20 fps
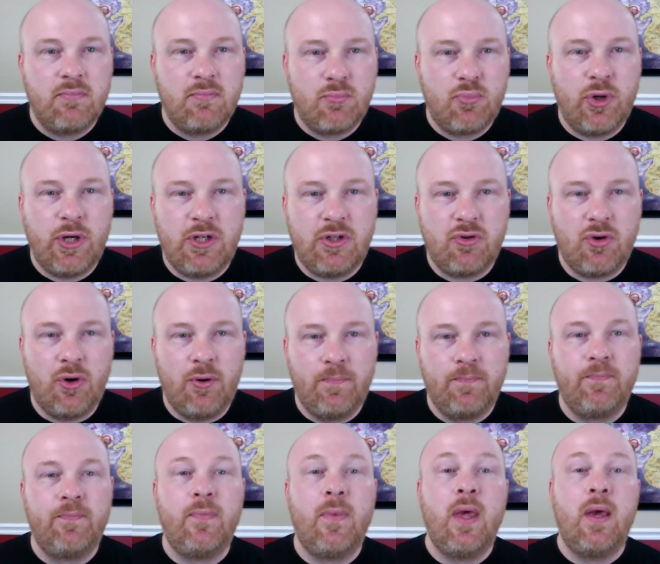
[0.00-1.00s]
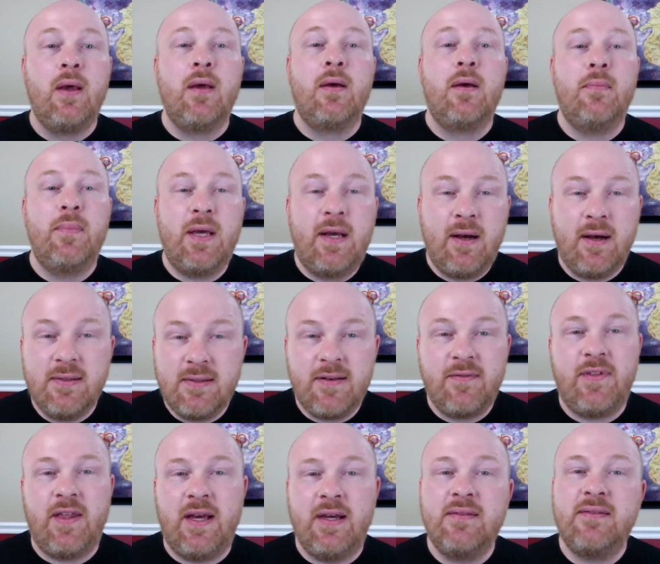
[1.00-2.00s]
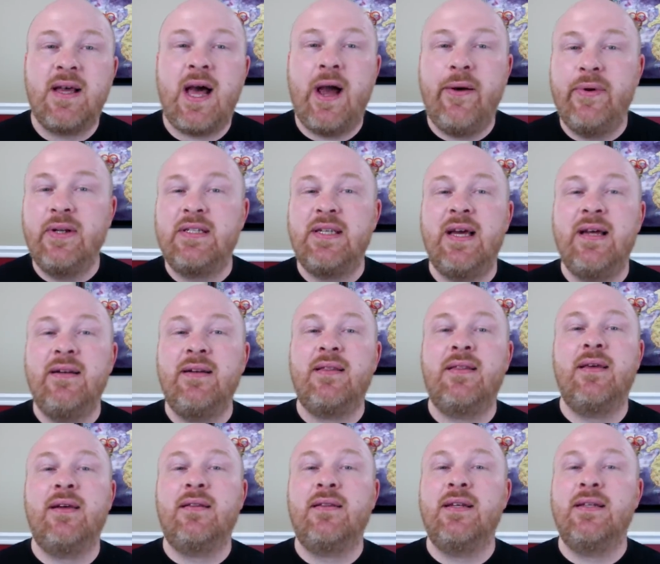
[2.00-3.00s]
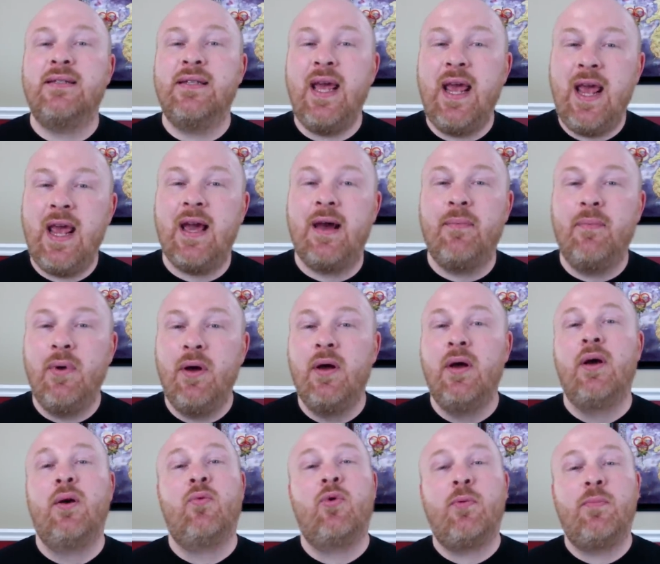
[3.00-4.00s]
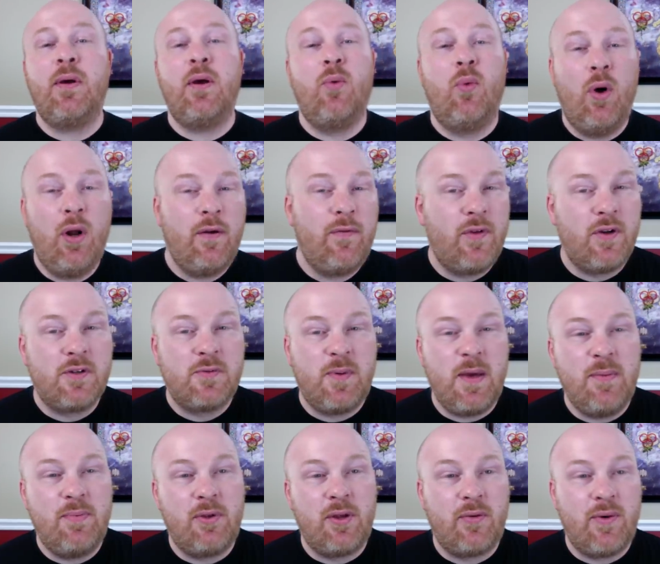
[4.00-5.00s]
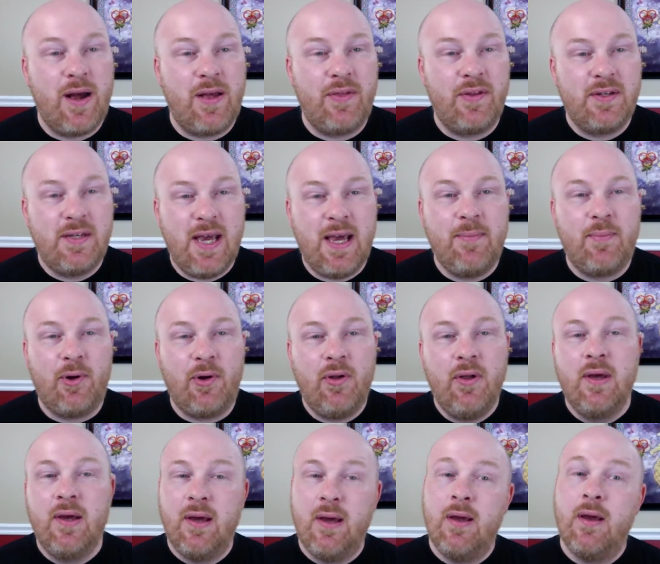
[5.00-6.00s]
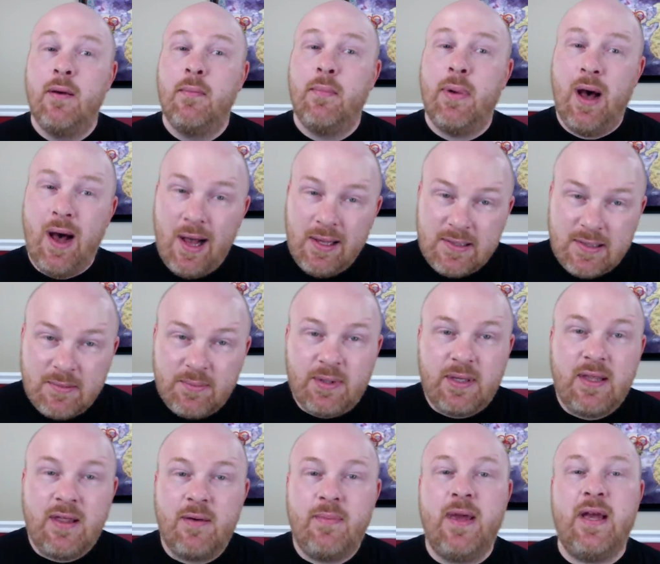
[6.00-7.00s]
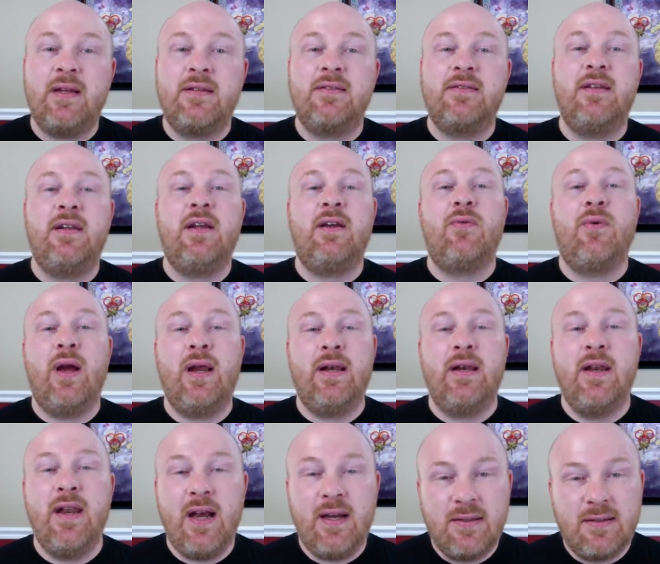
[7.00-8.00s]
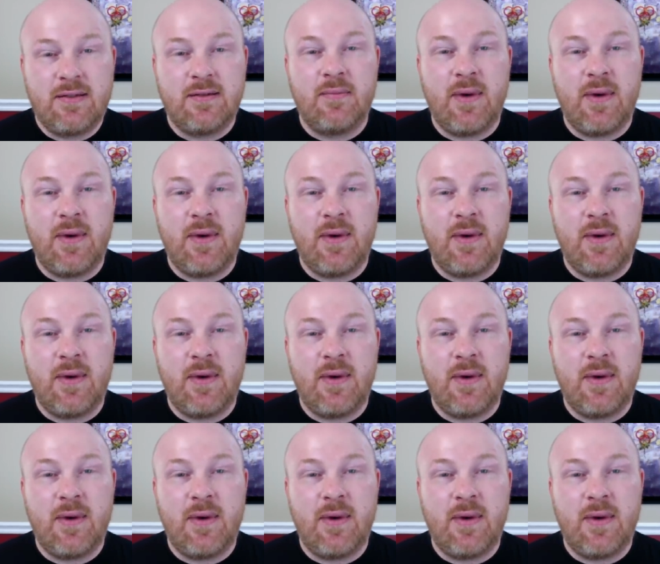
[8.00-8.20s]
pretty true. Because of this, I would tend to think that Tam would be one of those people around the table, possibly the man sitting right next to